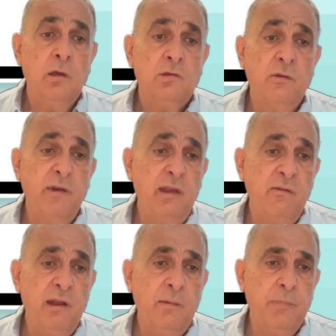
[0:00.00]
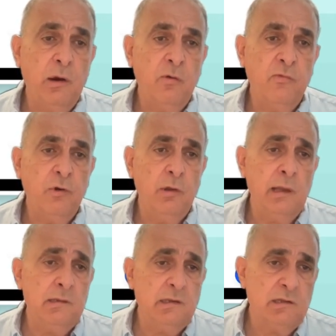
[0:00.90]
So very, very powerful.
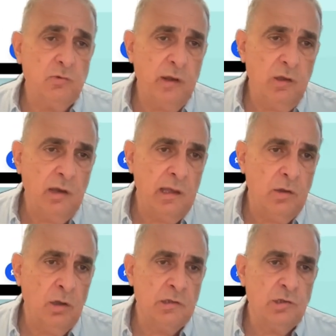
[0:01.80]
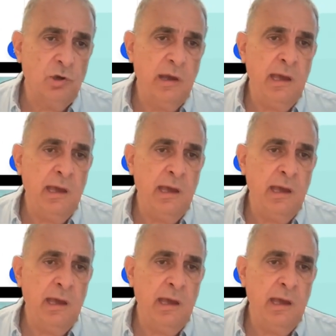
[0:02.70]
And this is where you can also